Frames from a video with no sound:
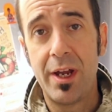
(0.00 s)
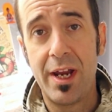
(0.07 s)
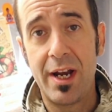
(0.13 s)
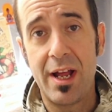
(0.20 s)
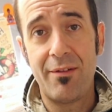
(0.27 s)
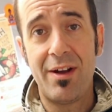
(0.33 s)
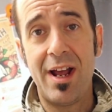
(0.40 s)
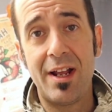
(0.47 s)

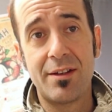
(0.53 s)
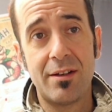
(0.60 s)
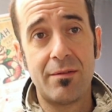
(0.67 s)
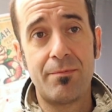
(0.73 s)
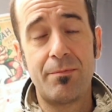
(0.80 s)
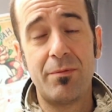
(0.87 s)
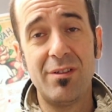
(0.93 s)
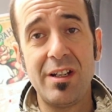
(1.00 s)
and I've had
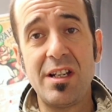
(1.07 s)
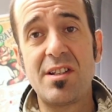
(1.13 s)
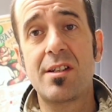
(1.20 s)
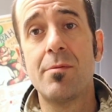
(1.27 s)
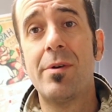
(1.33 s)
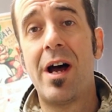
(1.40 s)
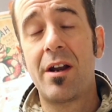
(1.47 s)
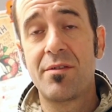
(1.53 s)
the least
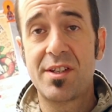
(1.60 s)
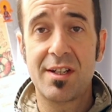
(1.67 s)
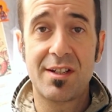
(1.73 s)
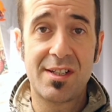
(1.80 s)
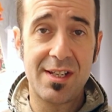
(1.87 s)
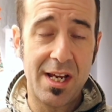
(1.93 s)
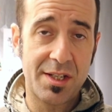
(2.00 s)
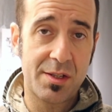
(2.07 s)
amount of
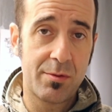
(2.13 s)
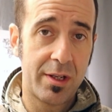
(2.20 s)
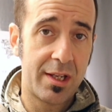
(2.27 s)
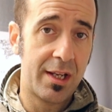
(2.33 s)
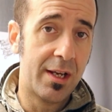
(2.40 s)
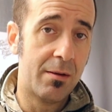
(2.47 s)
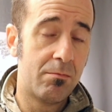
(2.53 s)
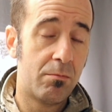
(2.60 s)
success with
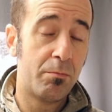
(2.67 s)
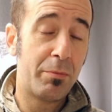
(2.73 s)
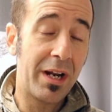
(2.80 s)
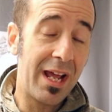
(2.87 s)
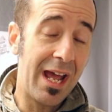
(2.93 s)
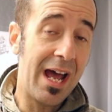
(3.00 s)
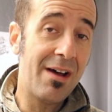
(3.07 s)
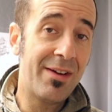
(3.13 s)
him, but
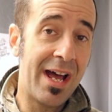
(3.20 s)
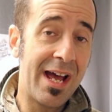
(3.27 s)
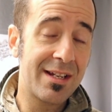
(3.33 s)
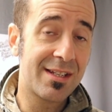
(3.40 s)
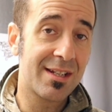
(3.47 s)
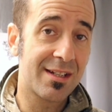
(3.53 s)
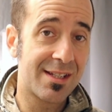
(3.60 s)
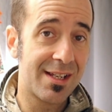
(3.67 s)
I have
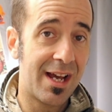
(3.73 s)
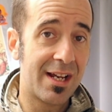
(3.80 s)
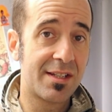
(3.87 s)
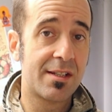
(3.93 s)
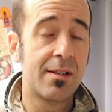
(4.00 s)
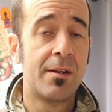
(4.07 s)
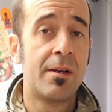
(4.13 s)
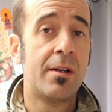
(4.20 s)
had
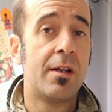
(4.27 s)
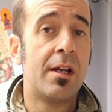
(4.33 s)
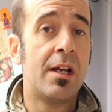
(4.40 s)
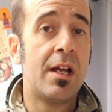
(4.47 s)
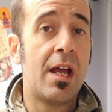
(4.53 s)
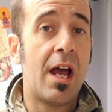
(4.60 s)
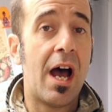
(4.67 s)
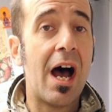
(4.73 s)
success.
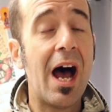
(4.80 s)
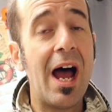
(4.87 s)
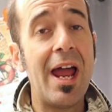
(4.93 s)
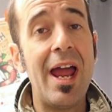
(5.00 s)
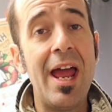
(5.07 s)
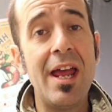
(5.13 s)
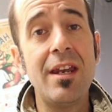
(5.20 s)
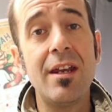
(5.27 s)
I
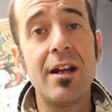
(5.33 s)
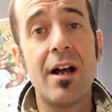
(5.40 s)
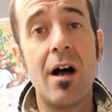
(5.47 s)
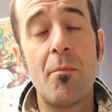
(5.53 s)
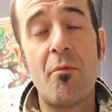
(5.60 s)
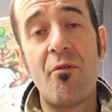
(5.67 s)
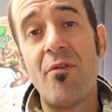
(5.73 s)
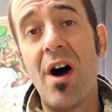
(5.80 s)
ended
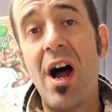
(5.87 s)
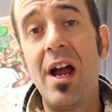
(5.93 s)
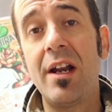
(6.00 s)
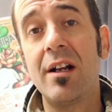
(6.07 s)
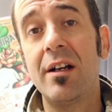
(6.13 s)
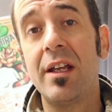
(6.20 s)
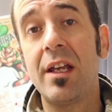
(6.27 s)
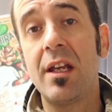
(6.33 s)
up
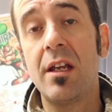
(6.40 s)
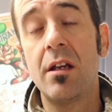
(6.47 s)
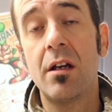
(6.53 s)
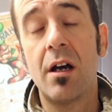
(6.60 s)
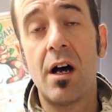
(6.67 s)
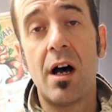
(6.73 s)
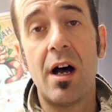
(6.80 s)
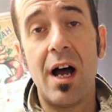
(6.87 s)
finally,
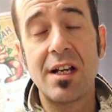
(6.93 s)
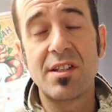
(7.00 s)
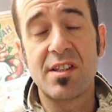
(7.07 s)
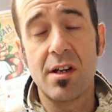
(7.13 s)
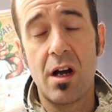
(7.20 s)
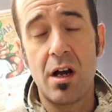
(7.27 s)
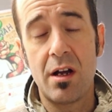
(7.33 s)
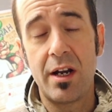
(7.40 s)
I
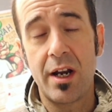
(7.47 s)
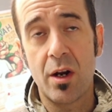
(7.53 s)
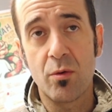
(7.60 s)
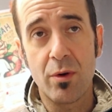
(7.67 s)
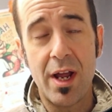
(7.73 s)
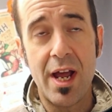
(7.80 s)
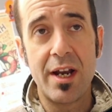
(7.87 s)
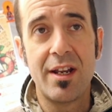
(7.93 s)
saw and I
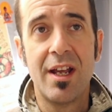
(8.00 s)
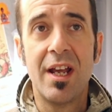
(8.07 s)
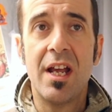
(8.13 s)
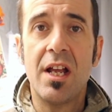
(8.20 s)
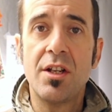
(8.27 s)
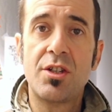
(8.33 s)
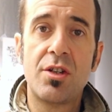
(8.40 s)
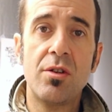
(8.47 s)
read,
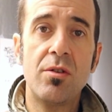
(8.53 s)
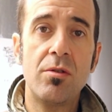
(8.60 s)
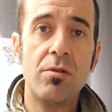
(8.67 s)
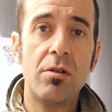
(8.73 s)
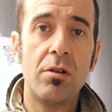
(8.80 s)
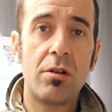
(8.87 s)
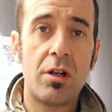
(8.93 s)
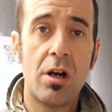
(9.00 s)

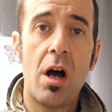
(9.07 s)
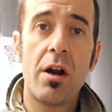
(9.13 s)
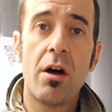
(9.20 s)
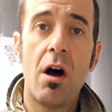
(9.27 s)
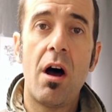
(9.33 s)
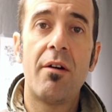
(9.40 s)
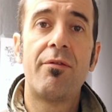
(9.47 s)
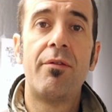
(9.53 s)
to cut
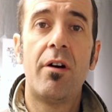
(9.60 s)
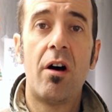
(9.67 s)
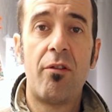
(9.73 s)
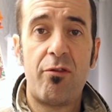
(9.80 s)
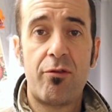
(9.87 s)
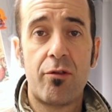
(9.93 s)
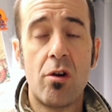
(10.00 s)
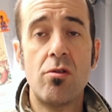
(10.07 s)
off a
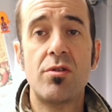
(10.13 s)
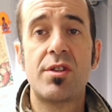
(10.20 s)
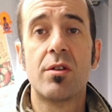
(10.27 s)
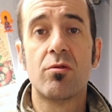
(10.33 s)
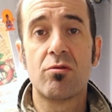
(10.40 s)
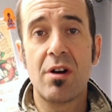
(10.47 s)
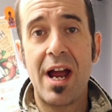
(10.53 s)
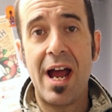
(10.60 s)

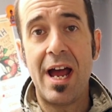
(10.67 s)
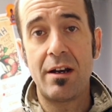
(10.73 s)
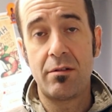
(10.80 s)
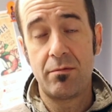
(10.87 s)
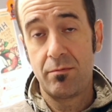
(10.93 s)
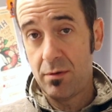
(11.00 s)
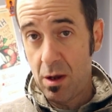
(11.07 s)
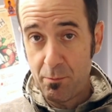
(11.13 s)
frozen rat,
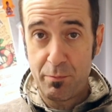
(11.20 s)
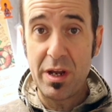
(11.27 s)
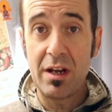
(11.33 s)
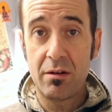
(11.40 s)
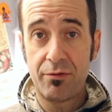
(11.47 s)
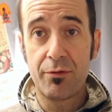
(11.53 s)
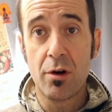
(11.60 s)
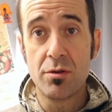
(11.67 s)
a
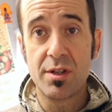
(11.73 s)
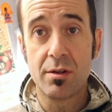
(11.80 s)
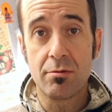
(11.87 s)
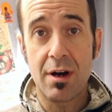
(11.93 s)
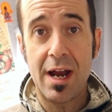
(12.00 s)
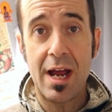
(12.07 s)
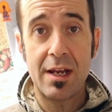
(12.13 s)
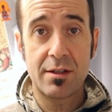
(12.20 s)
big frozen
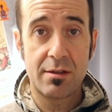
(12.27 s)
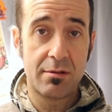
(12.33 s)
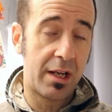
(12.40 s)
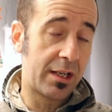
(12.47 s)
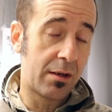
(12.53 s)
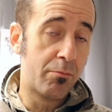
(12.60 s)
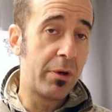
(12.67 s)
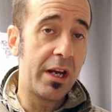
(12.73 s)
rat,
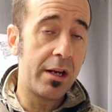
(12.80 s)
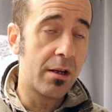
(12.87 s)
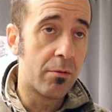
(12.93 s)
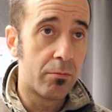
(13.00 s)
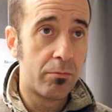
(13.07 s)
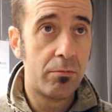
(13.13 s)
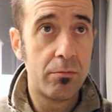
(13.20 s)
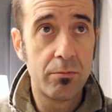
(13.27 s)
like a
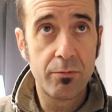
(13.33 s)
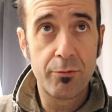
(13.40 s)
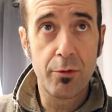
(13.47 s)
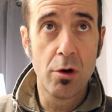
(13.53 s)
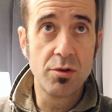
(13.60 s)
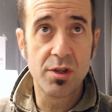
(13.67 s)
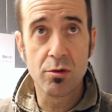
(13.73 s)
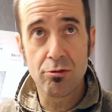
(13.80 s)
medium
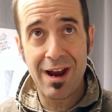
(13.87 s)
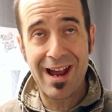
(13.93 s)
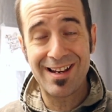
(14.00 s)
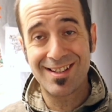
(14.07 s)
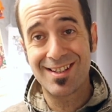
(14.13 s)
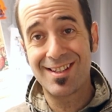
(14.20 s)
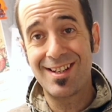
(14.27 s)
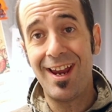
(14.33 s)
frozen
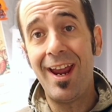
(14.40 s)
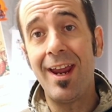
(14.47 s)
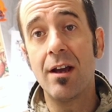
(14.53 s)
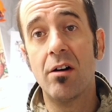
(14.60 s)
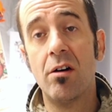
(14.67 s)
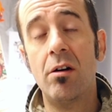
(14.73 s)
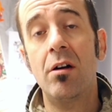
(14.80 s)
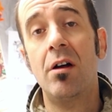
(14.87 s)
rat's
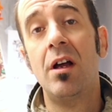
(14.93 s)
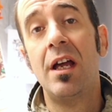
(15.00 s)
tail,